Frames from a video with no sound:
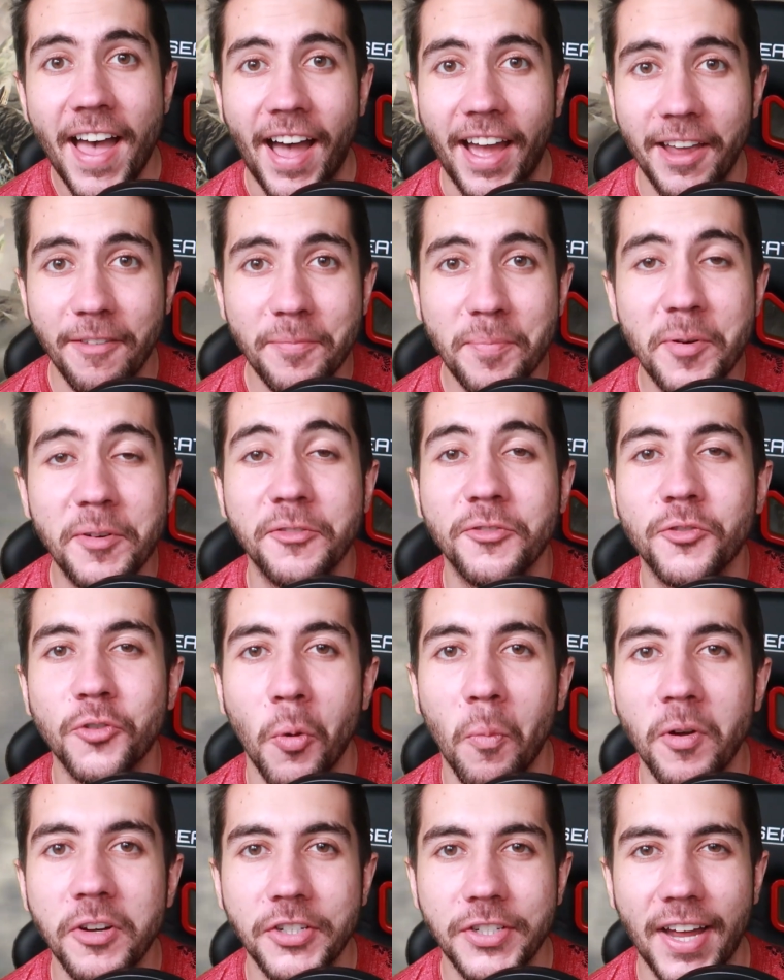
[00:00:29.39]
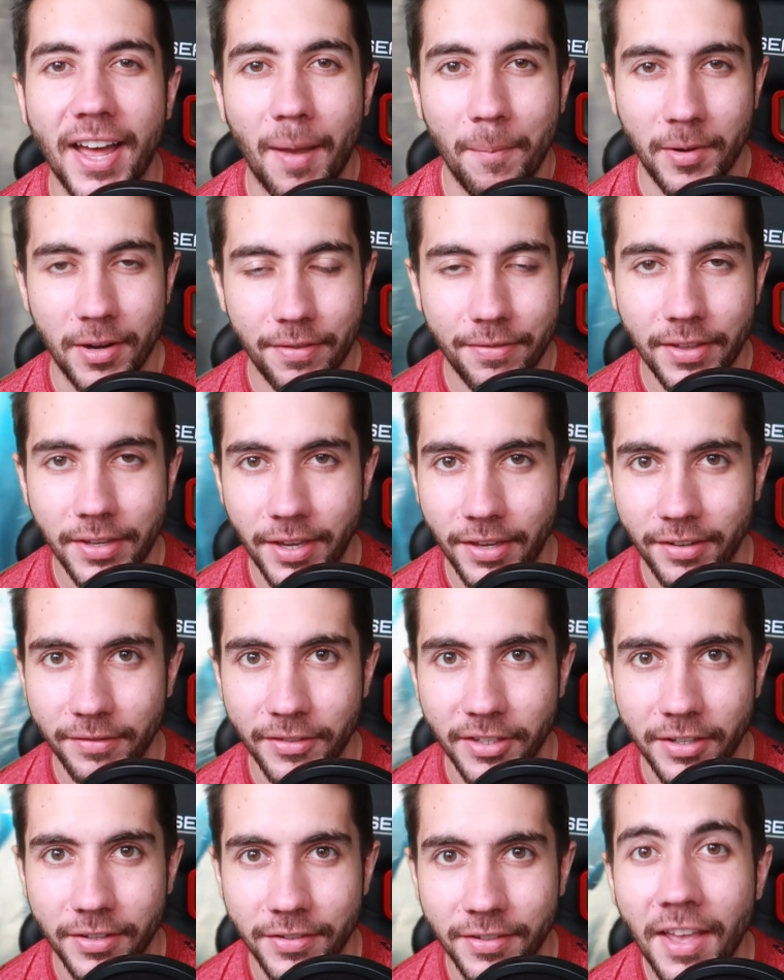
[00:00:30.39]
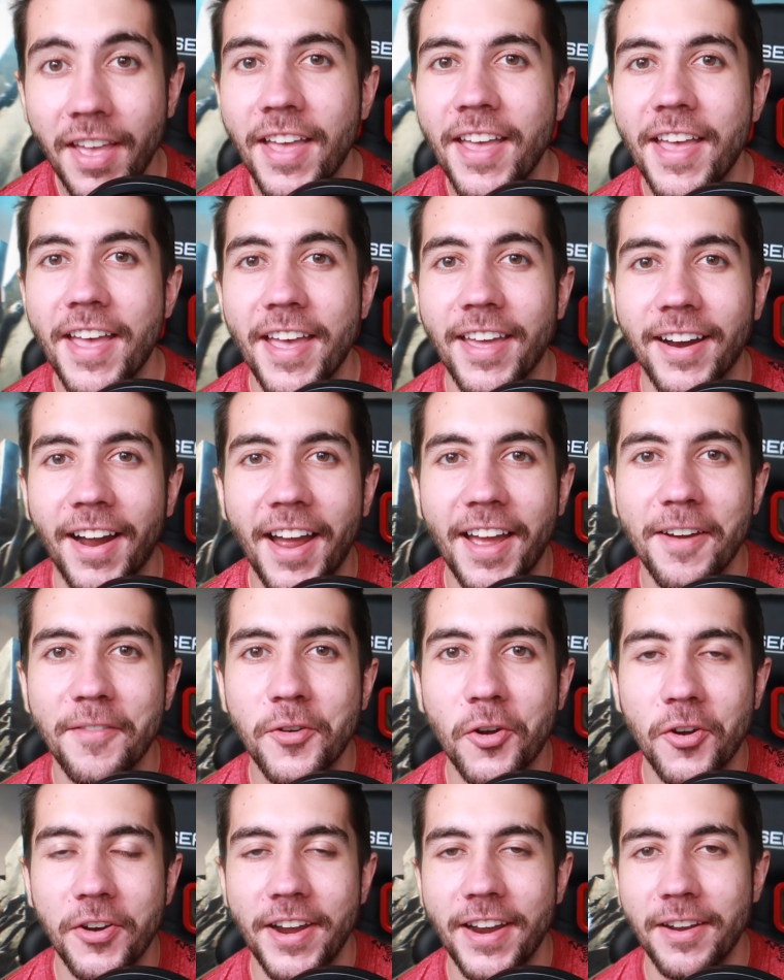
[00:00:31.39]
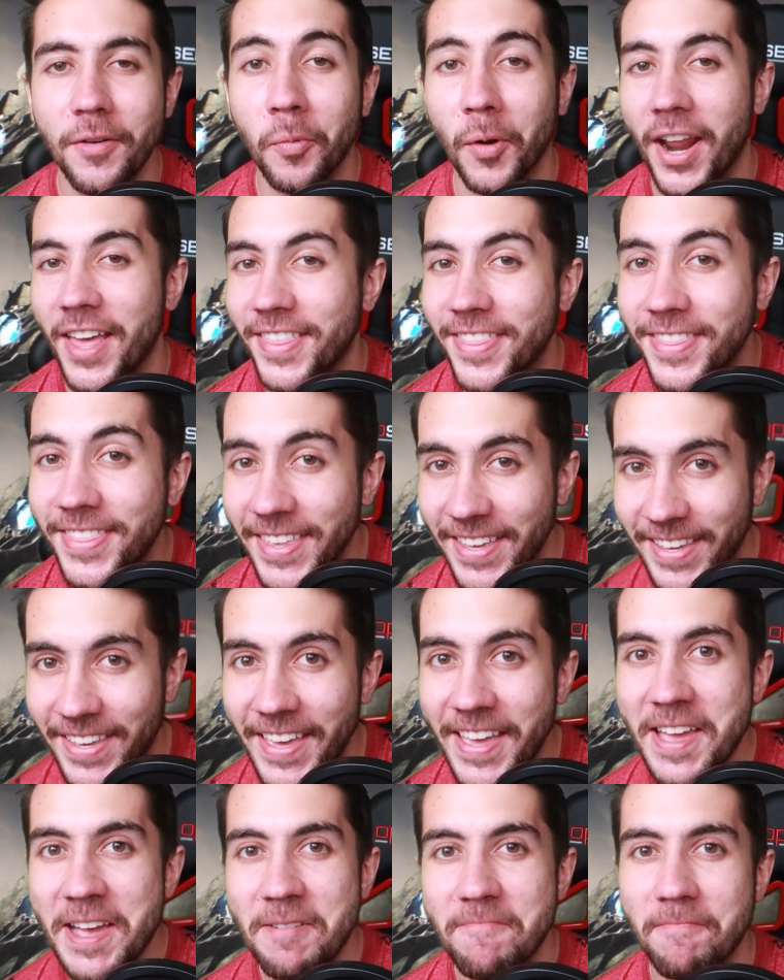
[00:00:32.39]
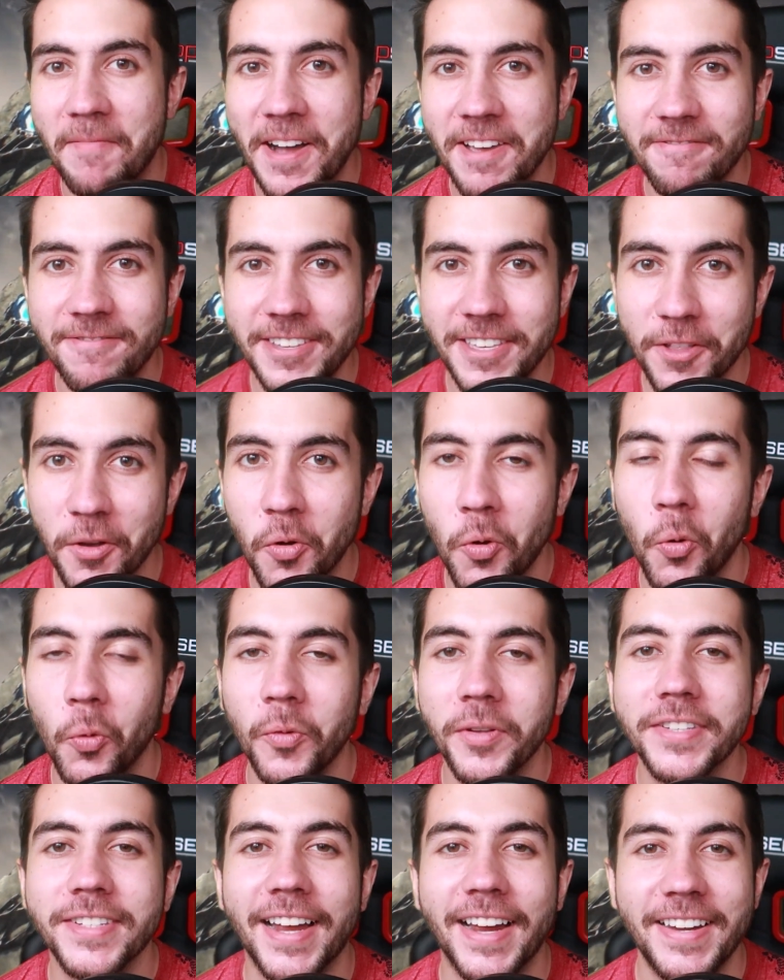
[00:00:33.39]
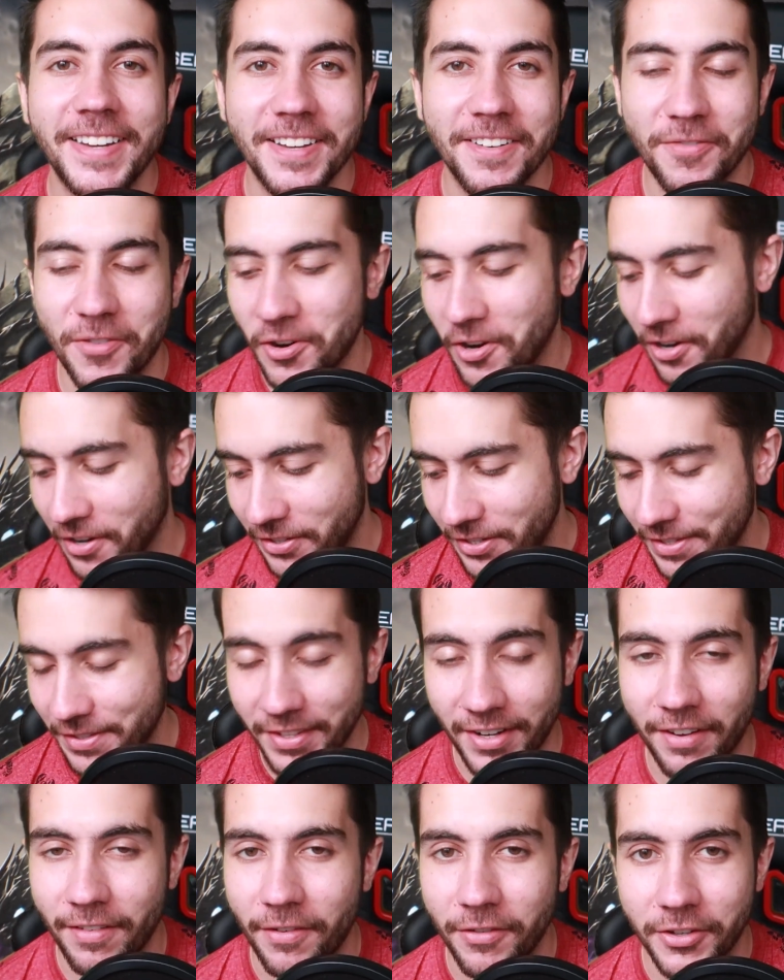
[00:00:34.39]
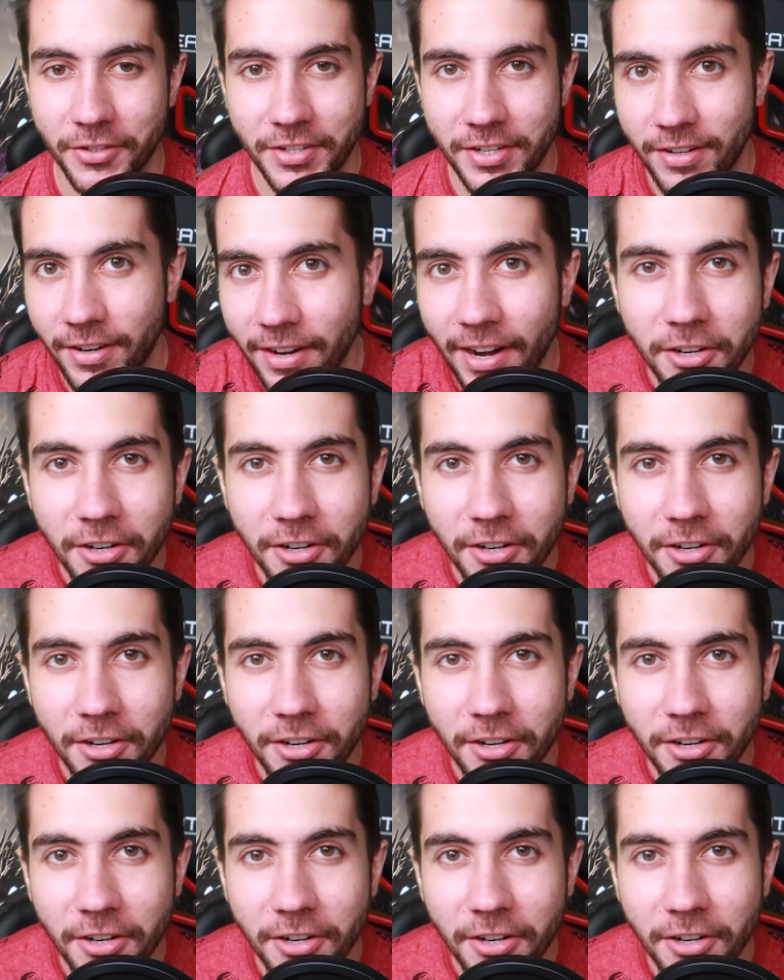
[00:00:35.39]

I've put so much time into thinking of this and I have created what I think might be the coolest idea for an Ark season I've ever seen.